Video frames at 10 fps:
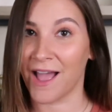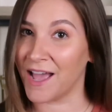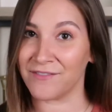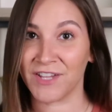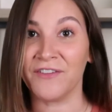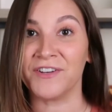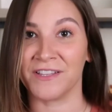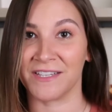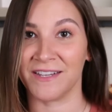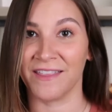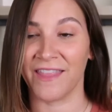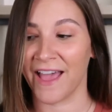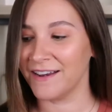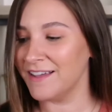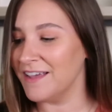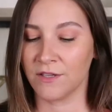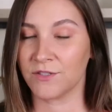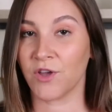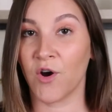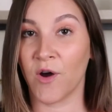I've definitely done that.
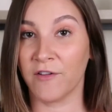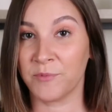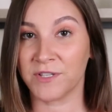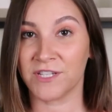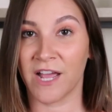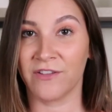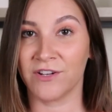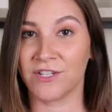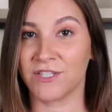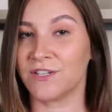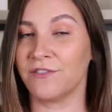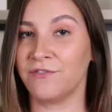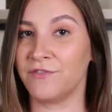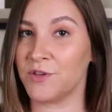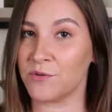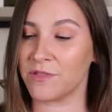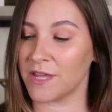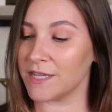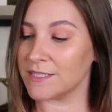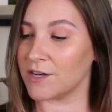So I've put together just a few
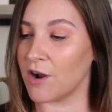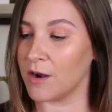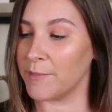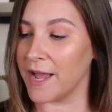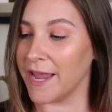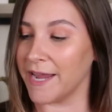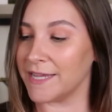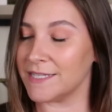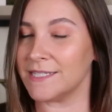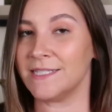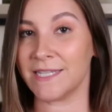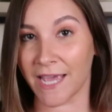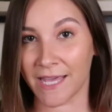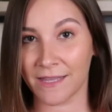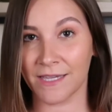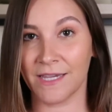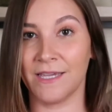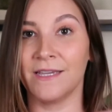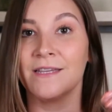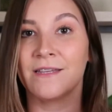things that are my
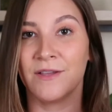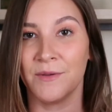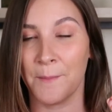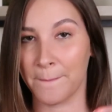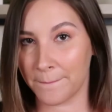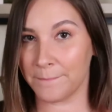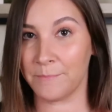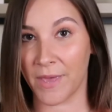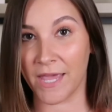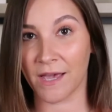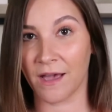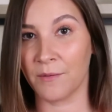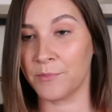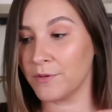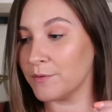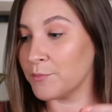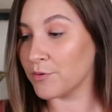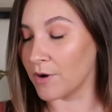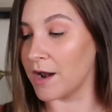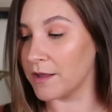daily makeup
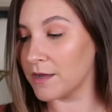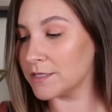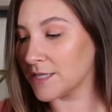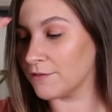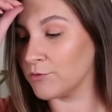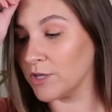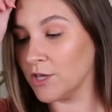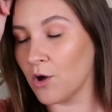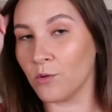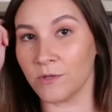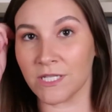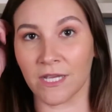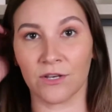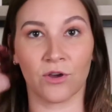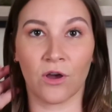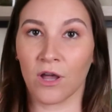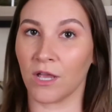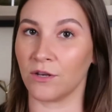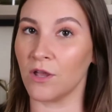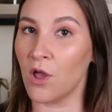products. I've really honed in
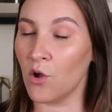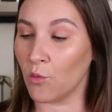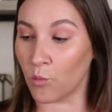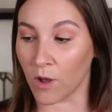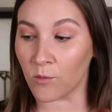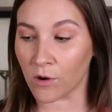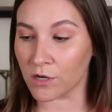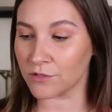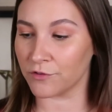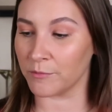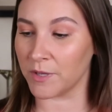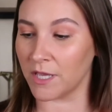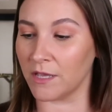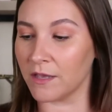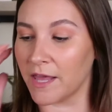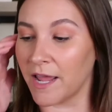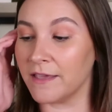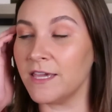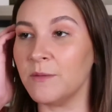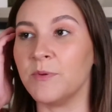on what works for me, and I
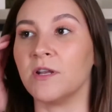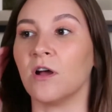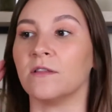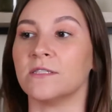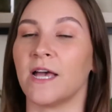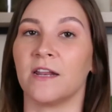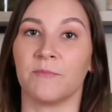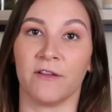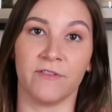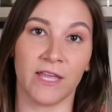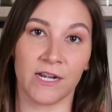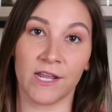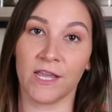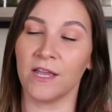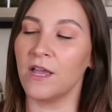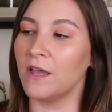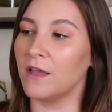keep it on the side of my vanity